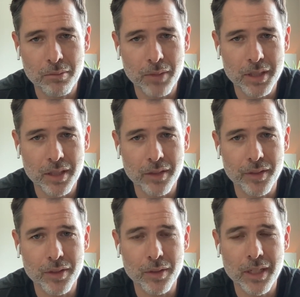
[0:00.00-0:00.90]
myself
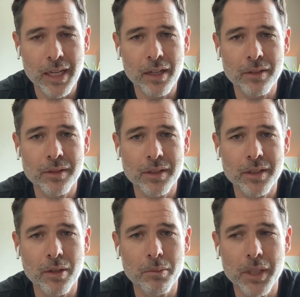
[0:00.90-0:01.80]
into account and
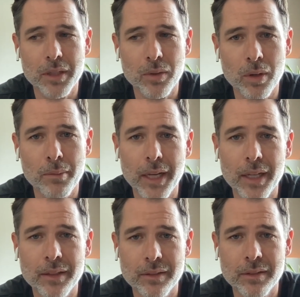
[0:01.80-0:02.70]
don't be a
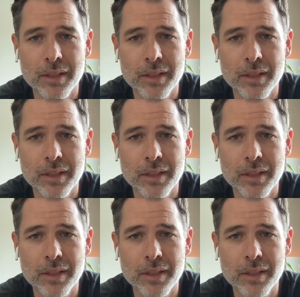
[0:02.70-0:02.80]
doormat,